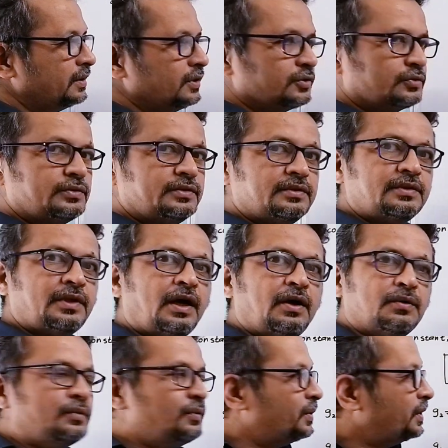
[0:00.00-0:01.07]
So
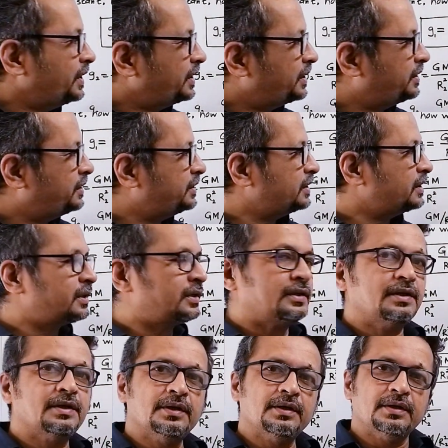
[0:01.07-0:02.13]
now here,
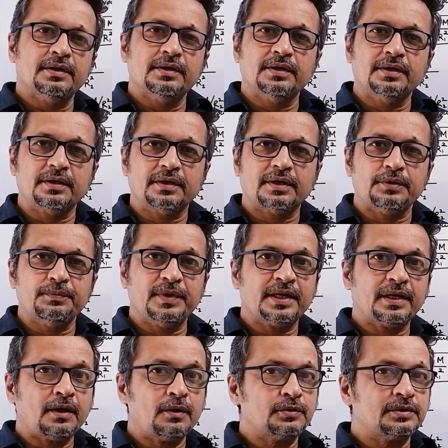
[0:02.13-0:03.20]
can you
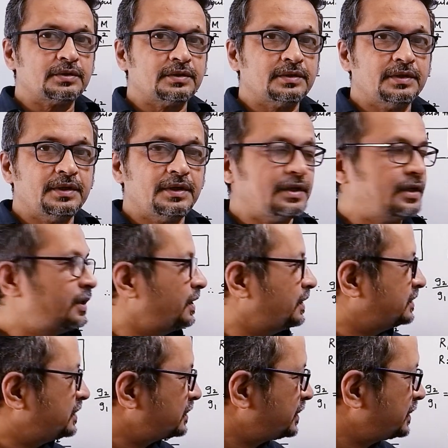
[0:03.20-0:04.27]
make out,
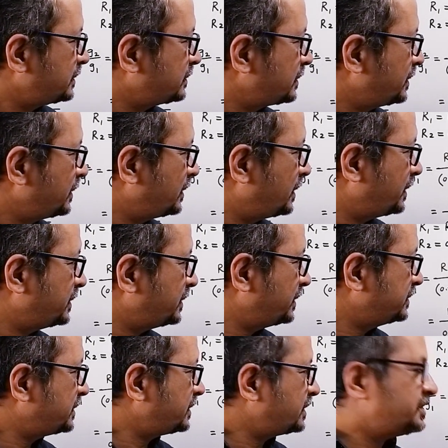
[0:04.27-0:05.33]
isn't
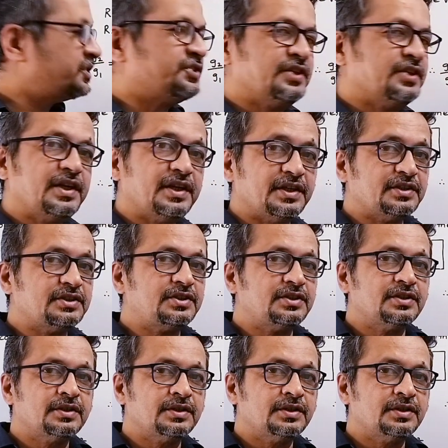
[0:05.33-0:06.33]
the change